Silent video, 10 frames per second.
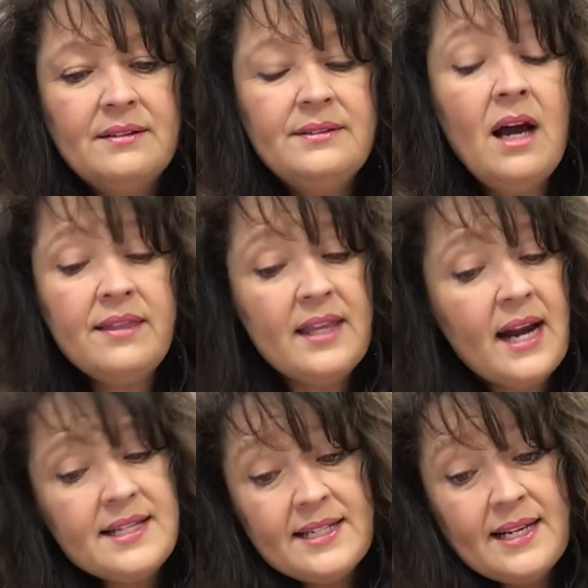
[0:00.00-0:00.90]
Not that
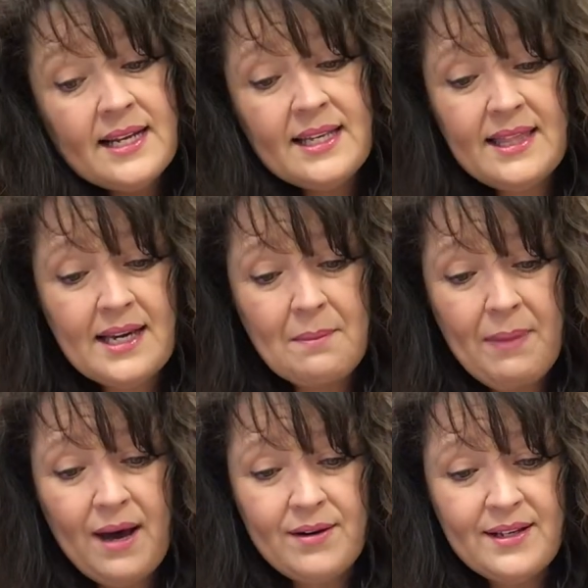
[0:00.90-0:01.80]
I did anything
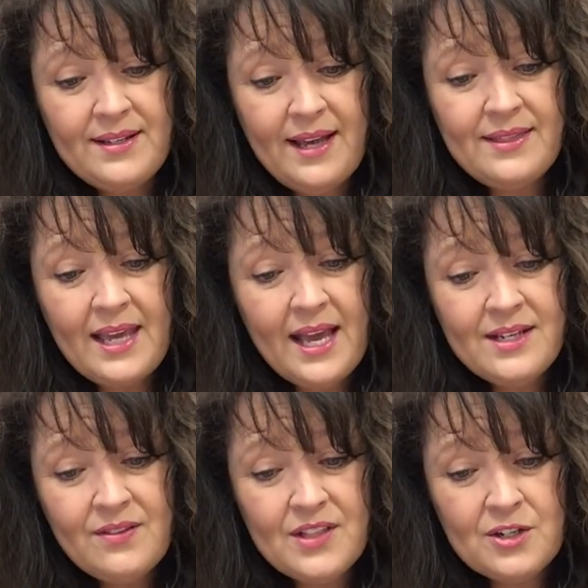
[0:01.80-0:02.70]
about it. At the
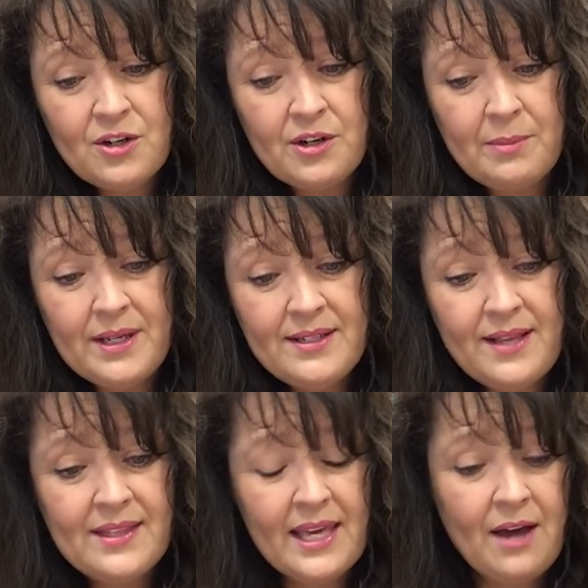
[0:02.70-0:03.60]
end of the tournament
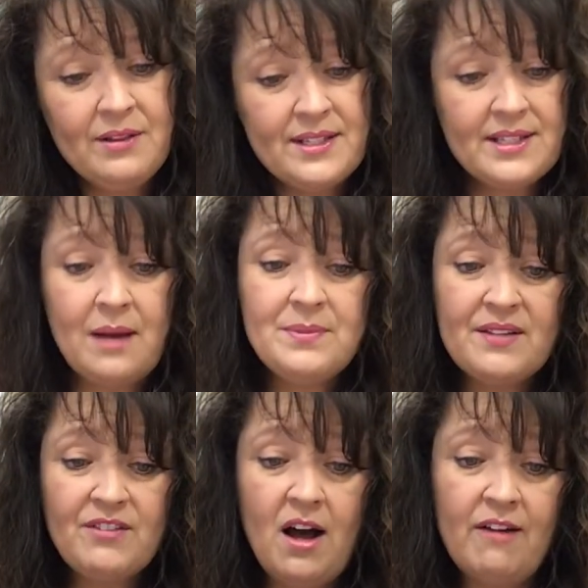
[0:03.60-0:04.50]
and the countless cups
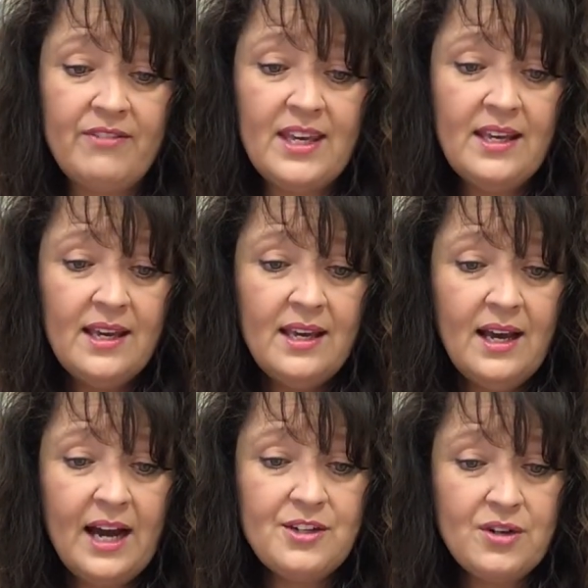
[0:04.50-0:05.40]
of coffee
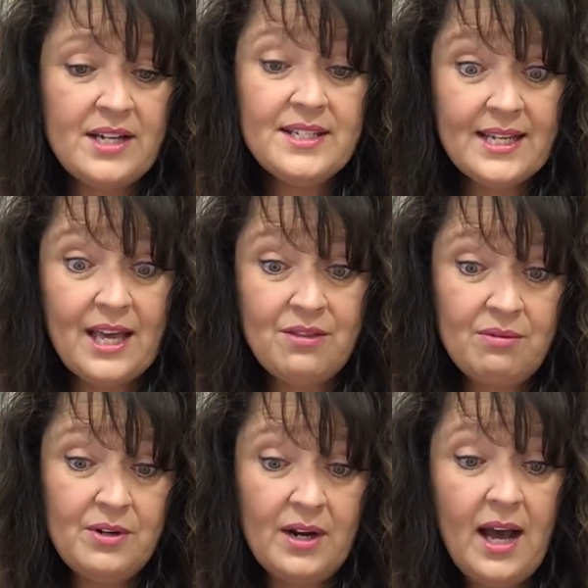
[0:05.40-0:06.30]
I drank to get
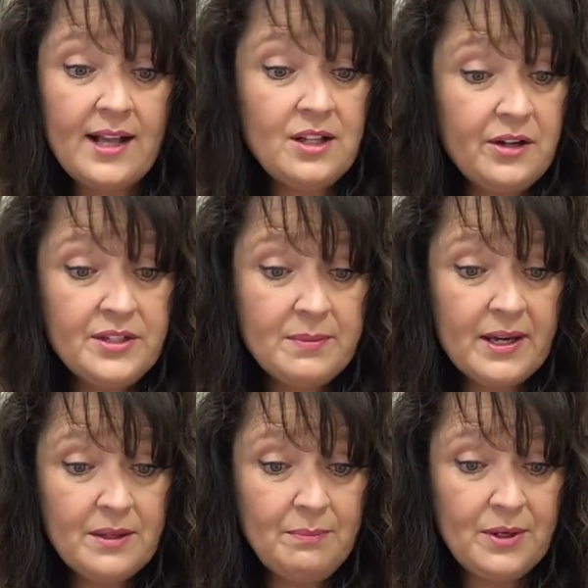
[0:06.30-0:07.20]
through it, I closed my
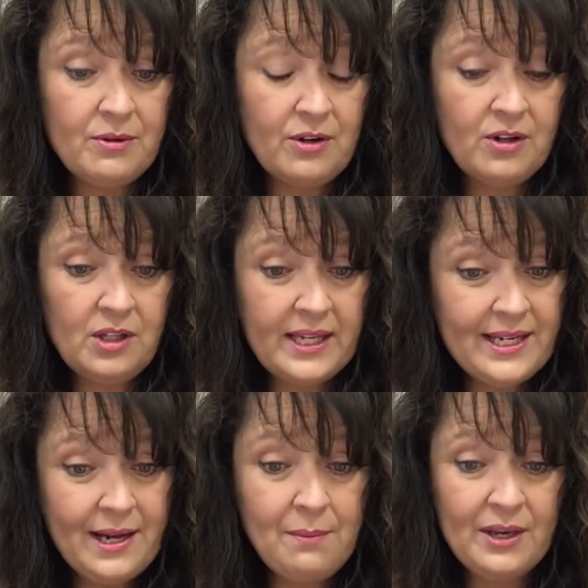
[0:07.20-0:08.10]
computer, cleaned
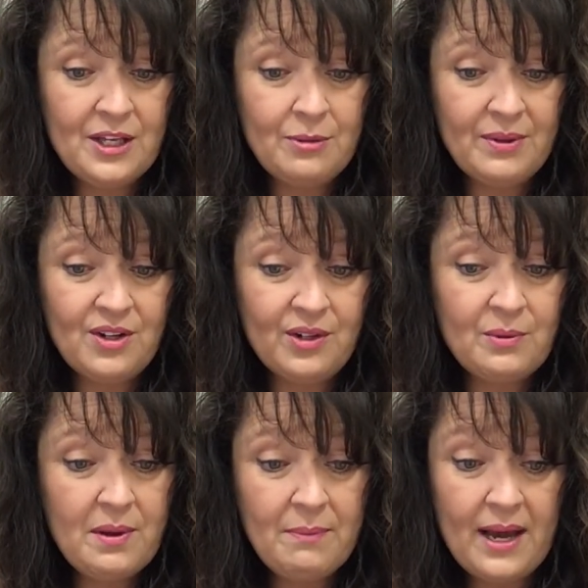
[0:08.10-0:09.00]
out my cubicle, and
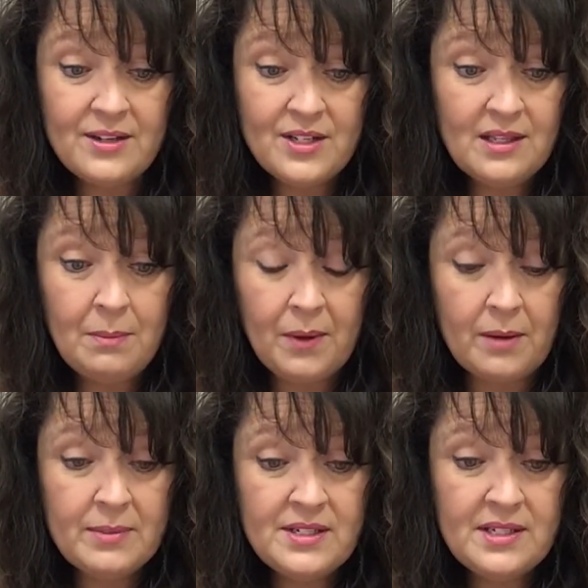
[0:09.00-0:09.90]
went back to the
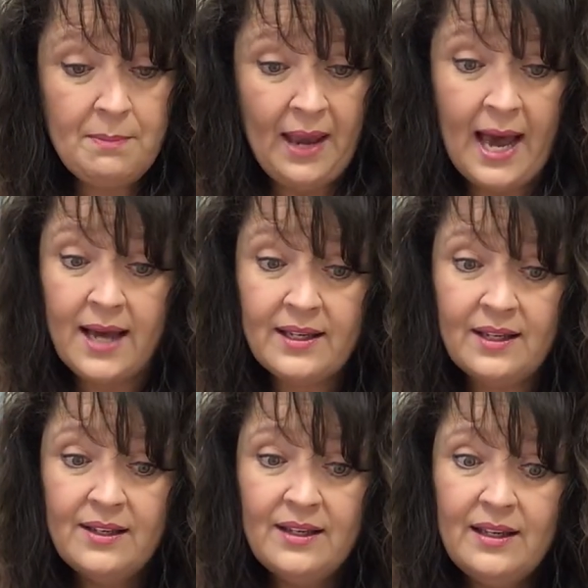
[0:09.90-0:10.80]
apartment to pack.
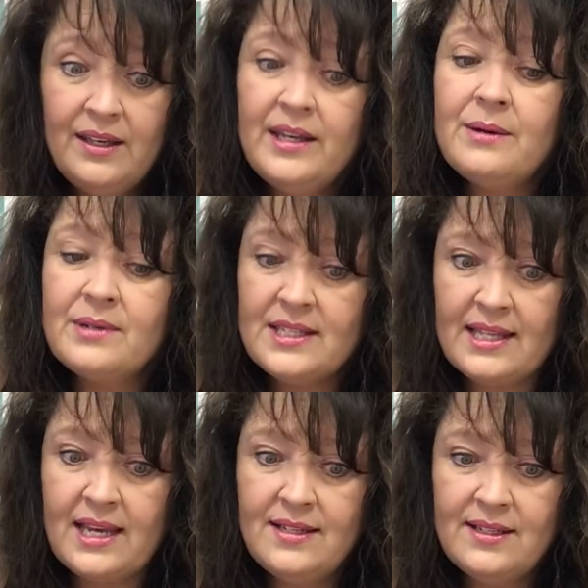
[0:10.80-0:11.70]
It was
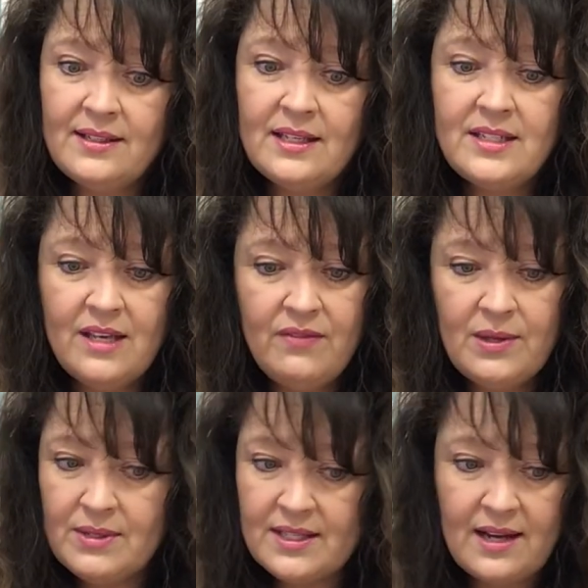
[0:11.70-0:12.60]
late. The TV
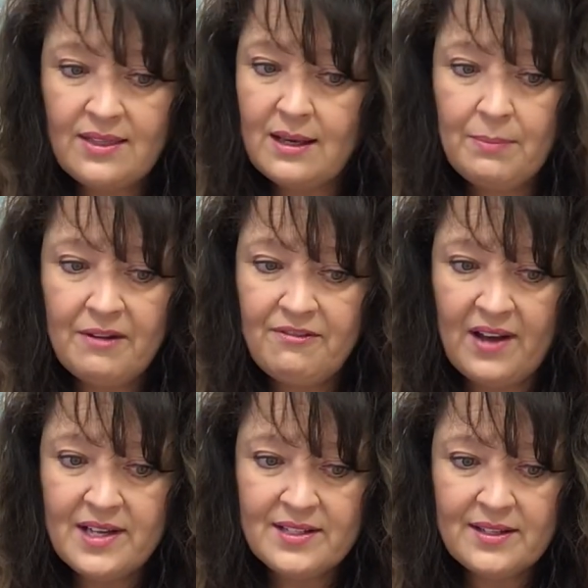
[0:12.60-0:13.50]
was nothing but
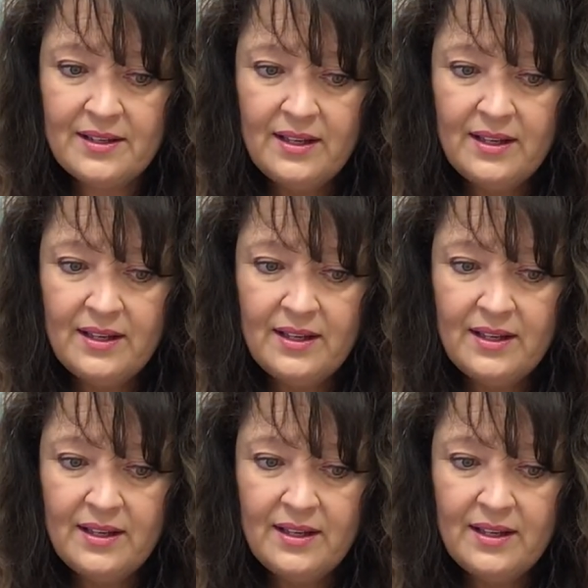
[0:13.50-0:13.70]
fuzz.